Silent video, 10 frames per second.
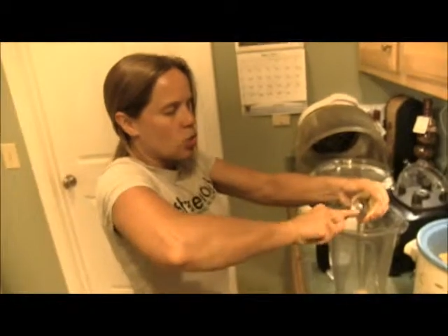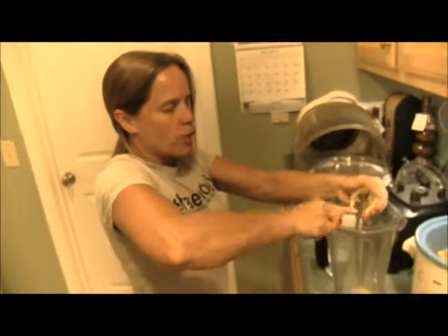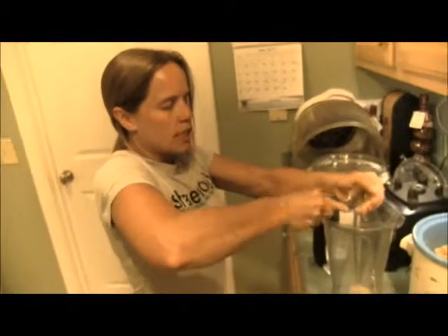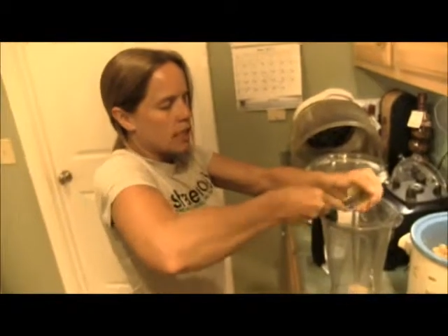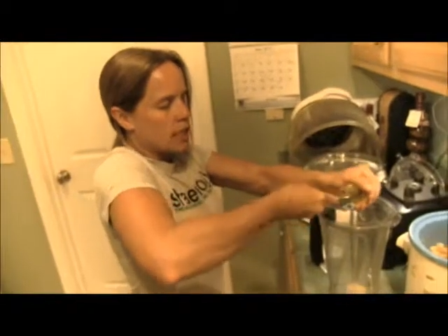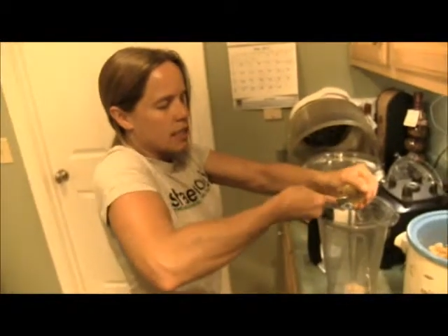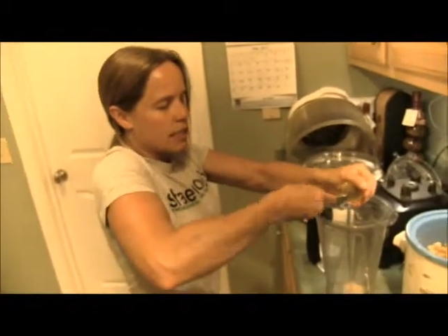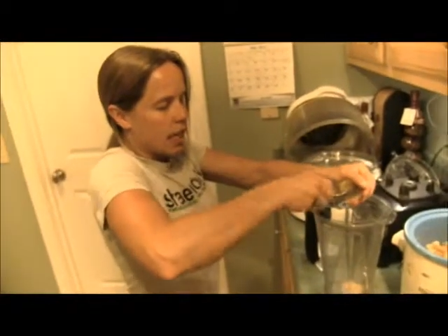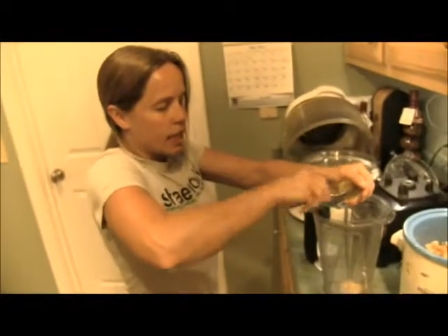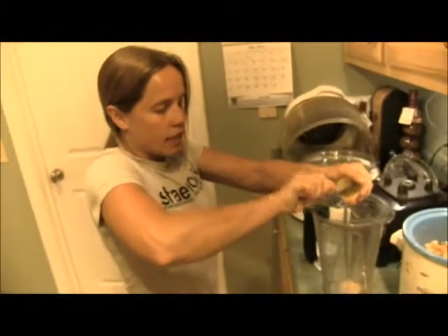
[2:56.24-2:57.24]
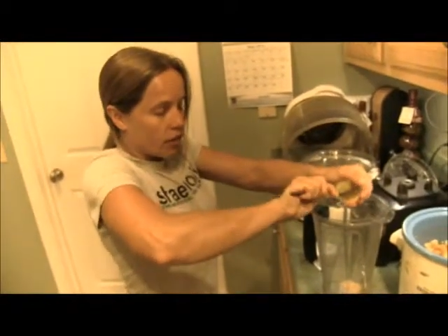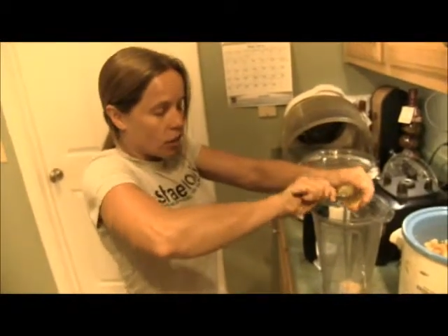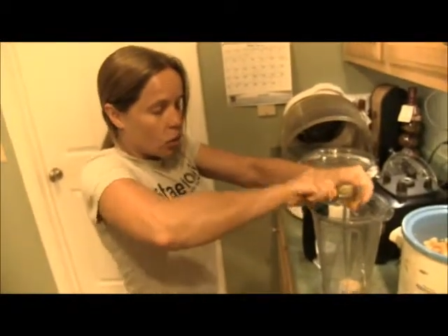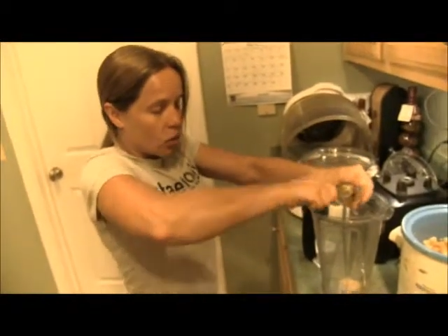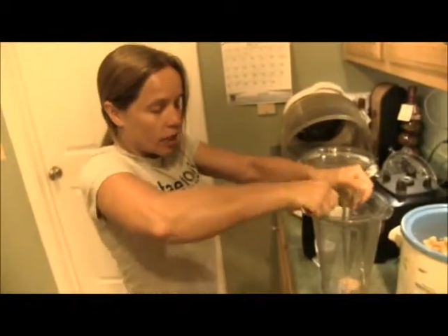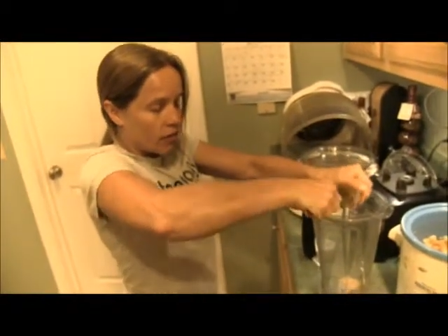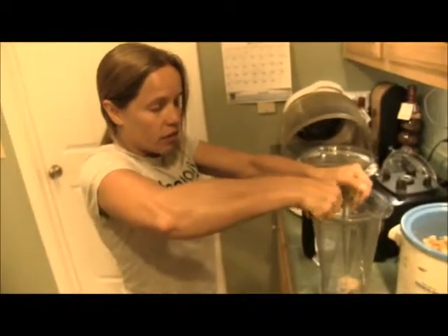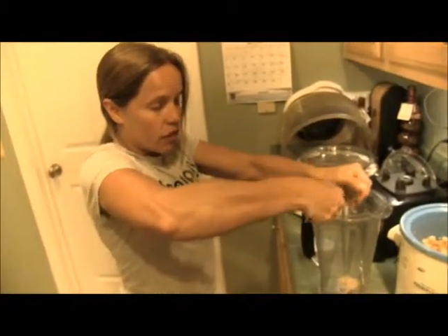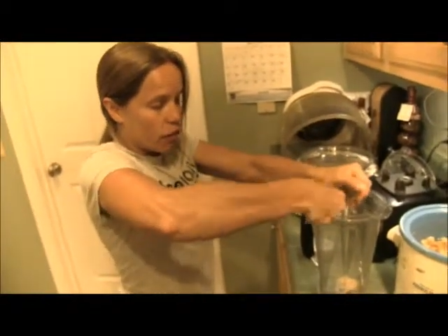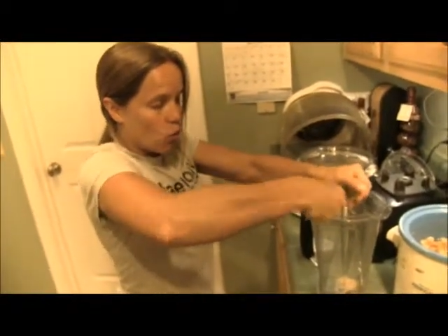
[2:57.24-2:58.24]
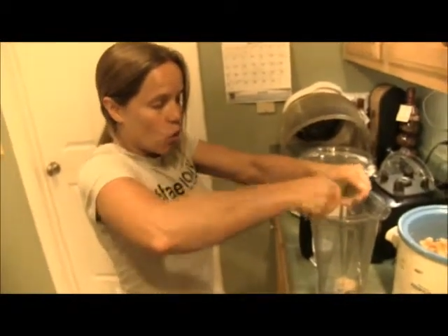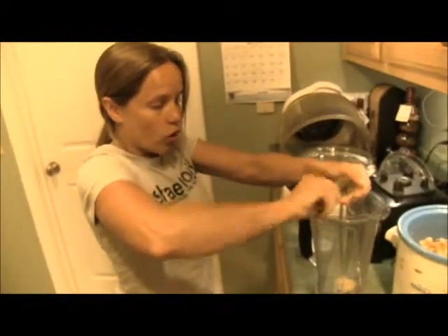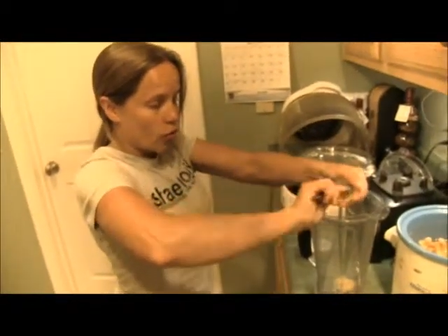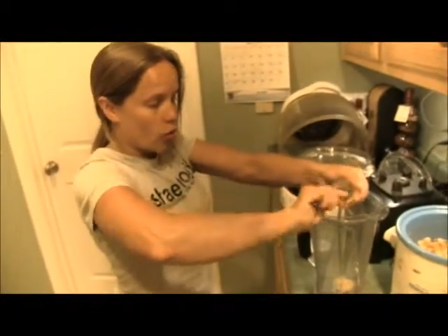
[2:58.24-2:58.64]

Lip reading: twist it inside of it, or even a fork.